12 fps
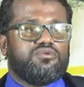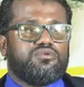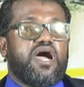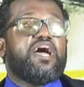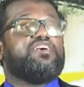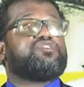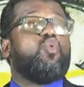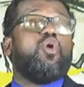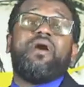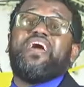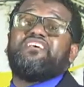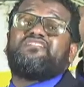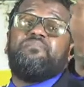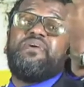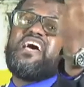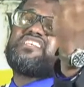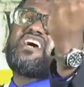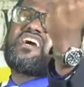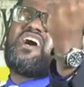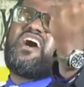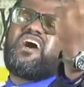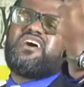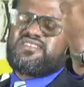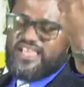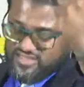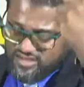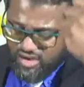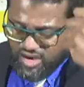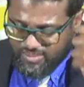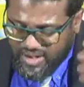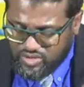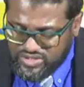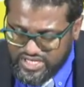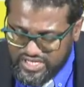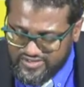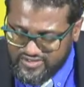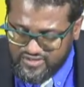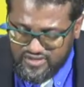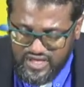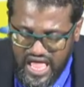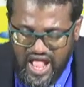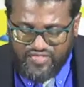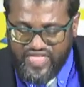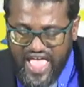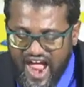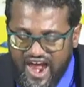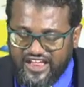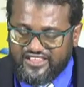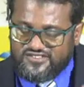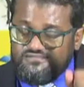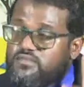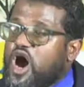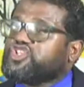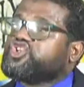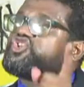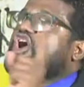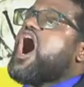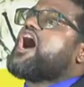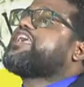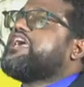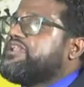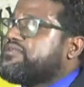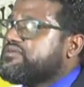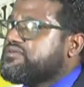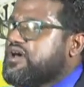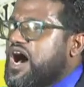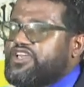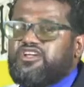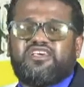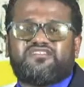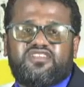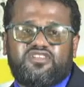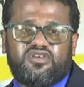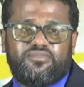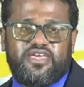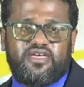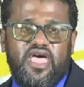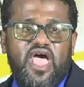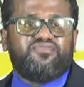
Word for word: And his woman is the major cause. Let's talk about this. There is much talking. Are you listening to me?